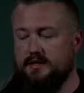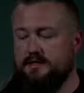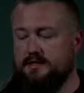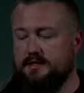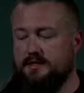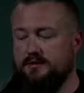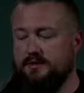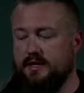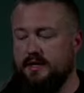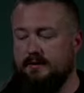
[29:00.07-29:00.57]
to
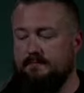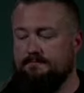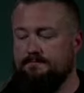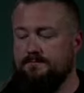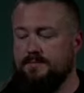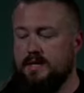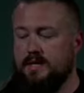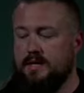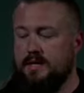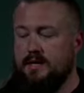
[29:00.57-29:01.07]
do that.
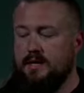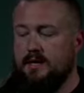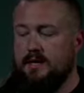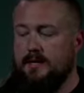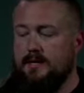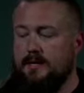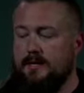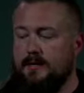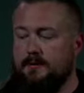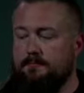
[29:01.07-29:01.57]

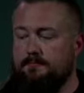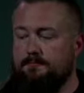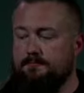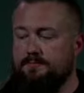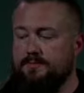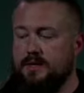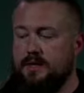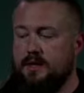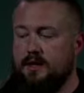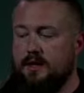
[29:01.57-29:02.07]
Um,
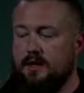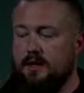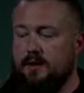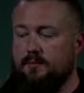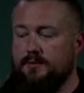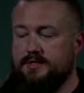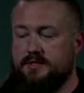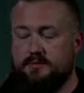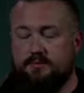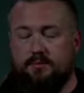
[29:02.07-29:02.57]

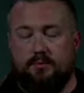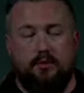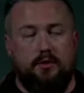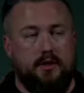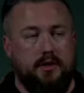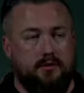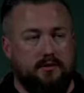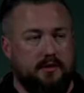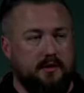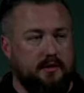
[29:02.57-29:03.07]
but
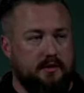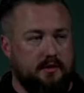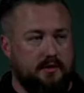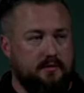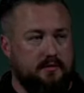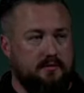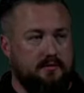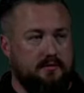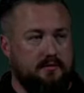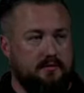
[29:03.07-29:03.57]
spoiler alert,
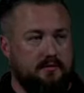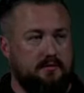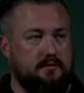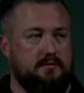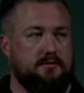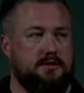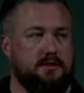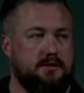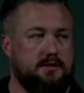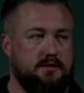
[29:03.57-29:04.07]

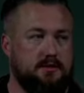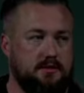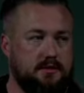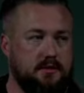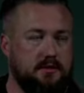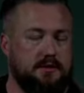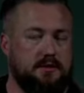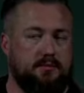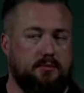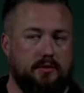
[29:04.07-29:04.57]
just a
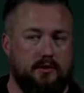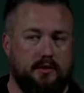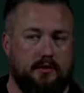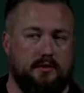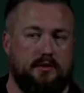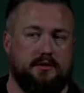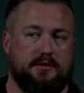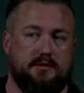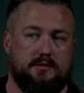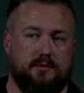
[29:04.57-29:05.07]
little spoiler
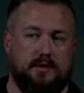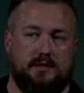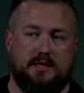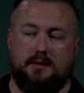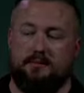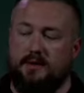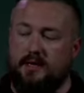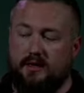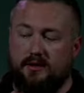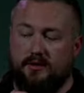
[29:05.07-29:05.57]
alert to what that
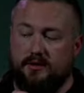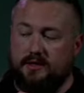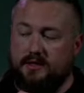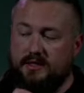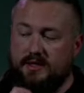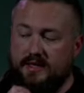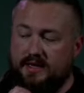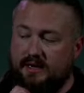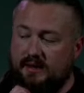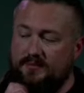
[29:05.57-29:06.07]
meeting will look
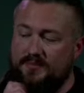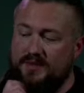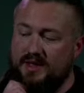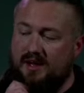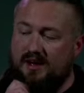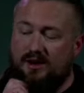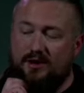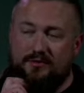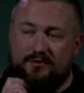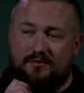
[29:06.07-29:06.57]
like
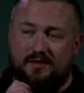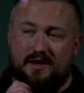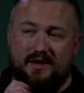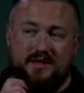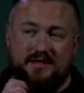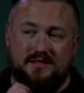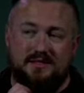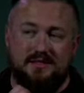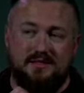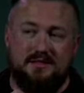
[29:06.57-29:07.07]
our
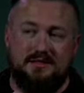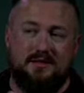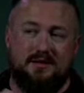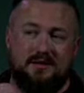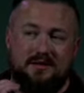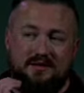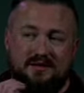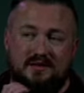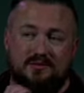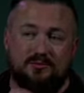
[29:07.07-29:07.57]
finances
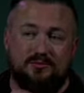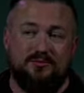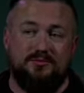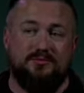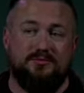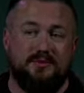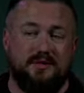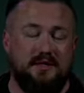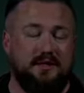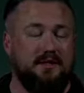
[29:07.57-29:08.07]
are in a
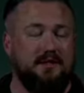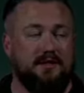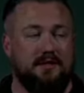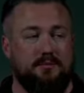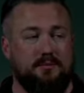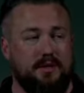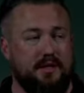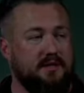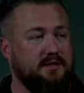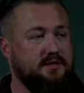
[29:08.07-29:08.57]
really good
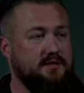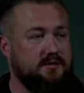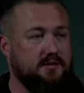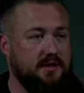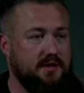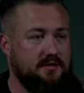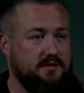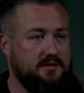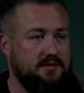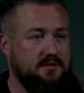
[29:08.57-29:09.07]
place, you
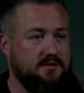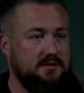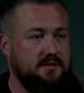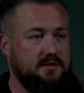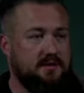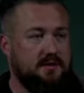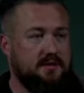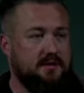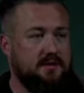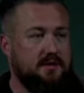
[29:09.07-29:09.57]
guys.
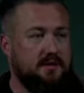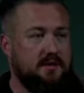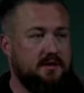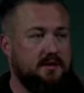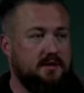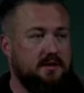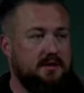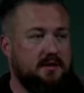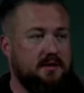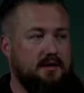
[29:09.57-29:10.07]

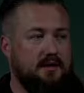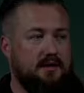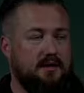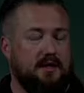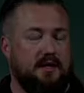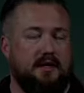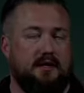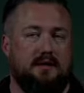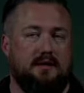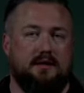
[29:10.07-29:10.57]

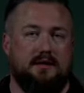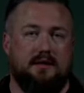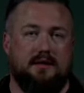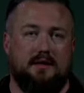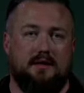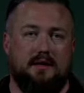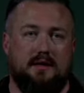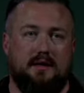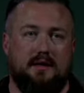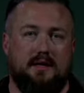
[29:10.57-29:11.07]
Like,
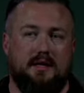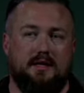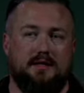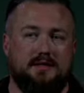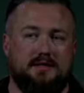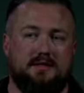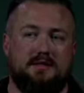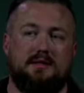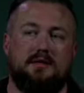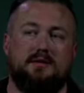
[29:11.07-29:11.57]

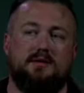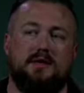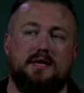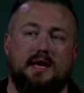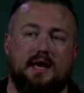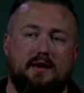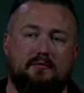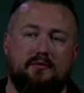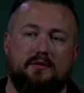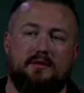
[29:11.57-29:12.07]
considering
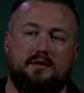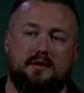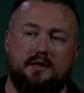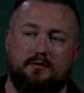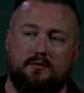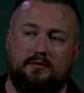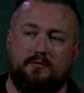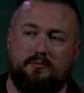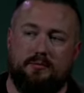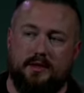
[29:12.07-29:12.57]
everything that
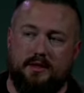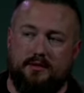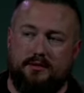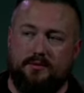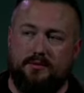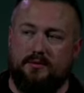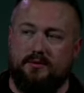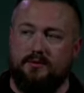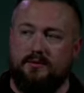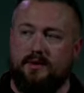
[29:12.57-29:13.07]
we've been
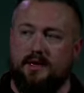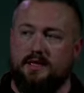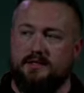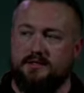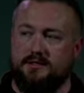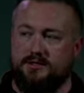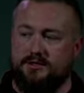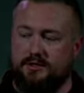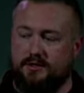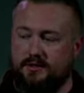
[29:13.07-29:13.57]
through as a
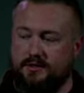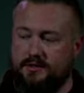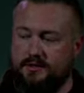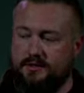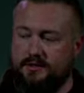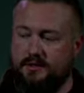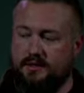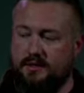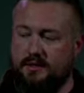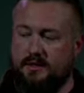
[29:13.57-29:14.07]

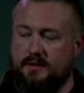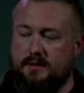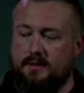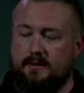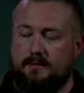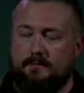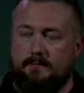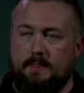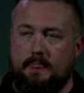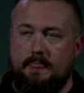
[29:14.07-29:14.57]
church,
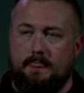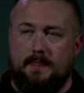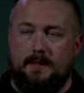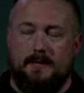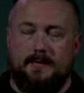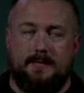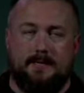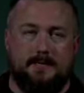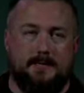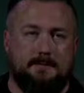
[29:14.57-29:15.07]

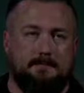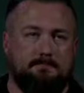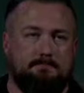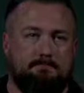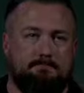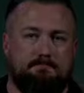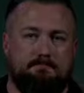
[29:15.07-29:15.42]
um,